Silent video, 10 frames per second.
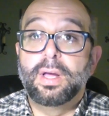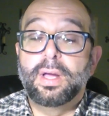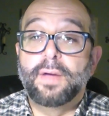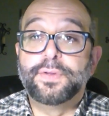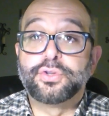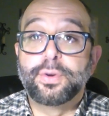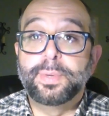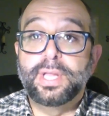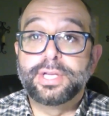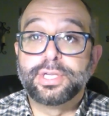of the
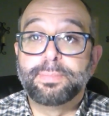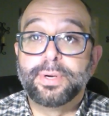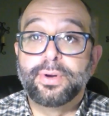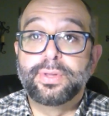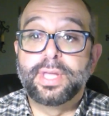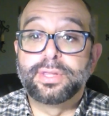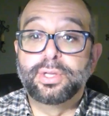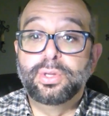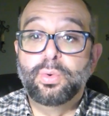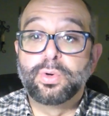tribulation period, that
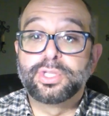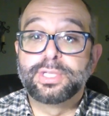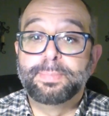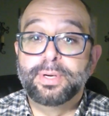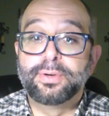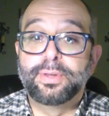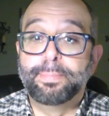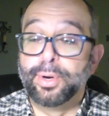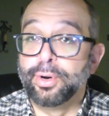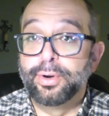the Lord spared the
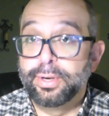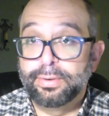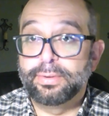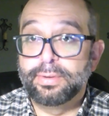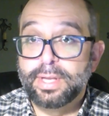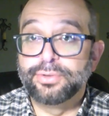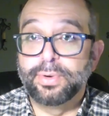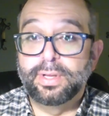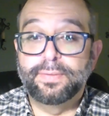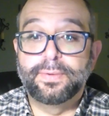bird,
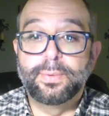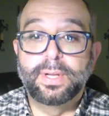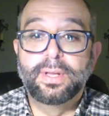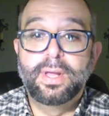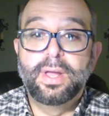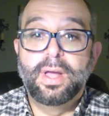Israel if you will,